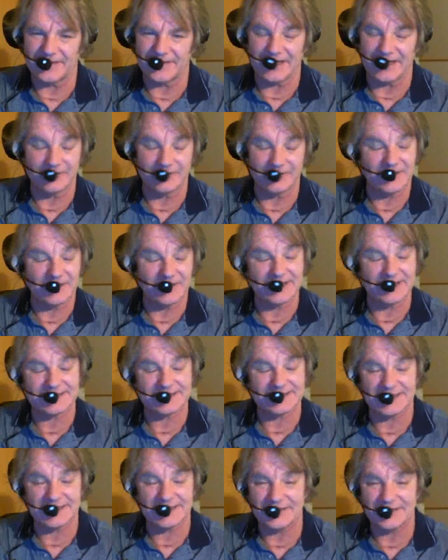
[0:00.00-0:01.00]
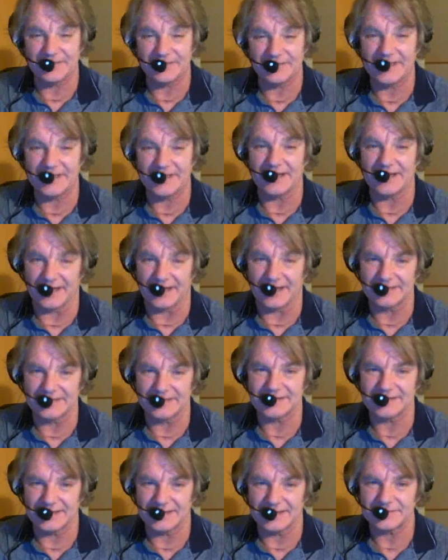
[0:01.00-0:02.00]
And when I say a little bit, I
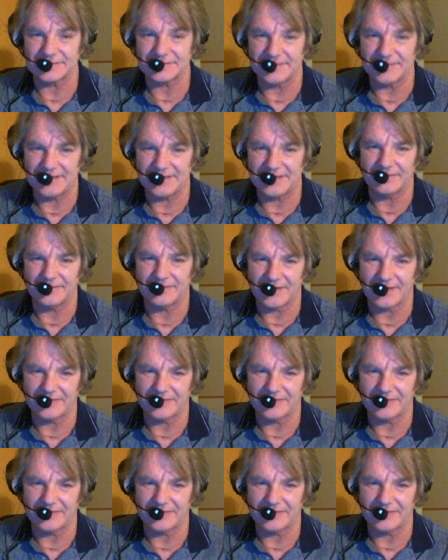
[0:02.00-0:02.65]
just mean a very,